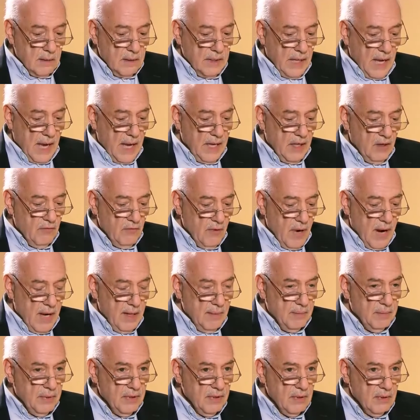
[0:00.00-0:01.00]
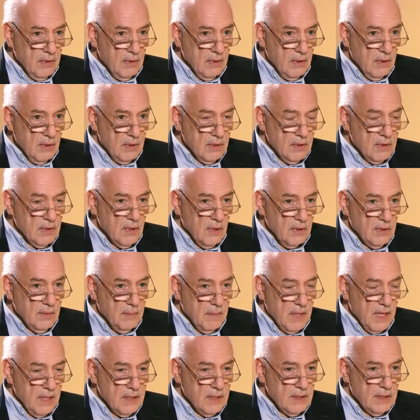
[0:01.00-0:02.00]
gang rape and
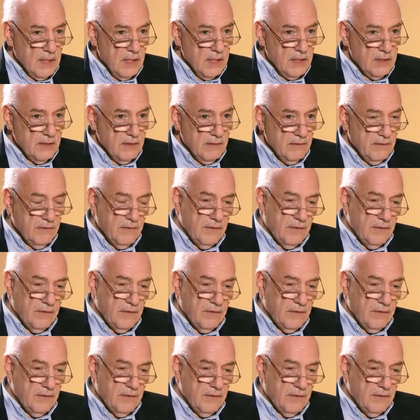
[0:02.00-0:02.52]
sodomization